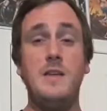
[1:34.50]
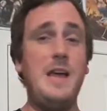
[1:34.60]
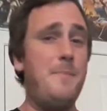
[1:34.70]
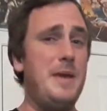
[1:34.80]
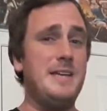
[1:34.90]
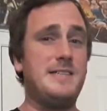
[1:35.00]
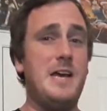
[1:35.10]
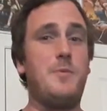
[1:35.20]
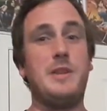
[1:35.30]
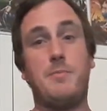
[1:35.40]
That being
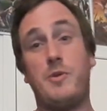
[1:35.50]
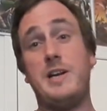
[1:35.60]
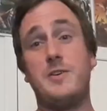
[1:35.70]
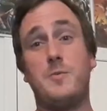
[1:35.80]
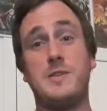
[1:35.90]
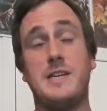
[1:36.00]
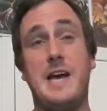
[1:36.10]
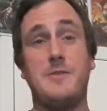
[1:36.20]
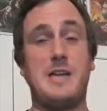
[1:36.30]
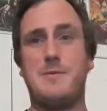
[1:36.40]
said, when the Predator was
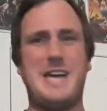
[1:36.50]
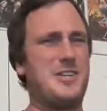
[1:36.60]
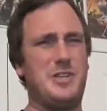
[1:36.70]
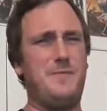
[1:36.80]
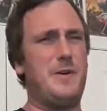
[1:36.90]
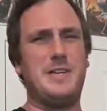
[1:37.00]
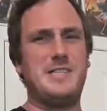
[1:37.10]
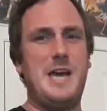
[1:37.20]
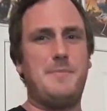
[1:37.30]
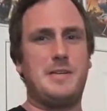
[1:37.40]
announced, I was actually very
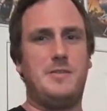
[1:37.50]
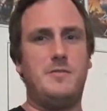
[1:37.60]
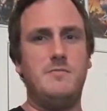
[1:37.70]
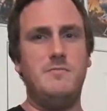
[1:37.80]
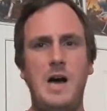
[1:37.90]
skeptical.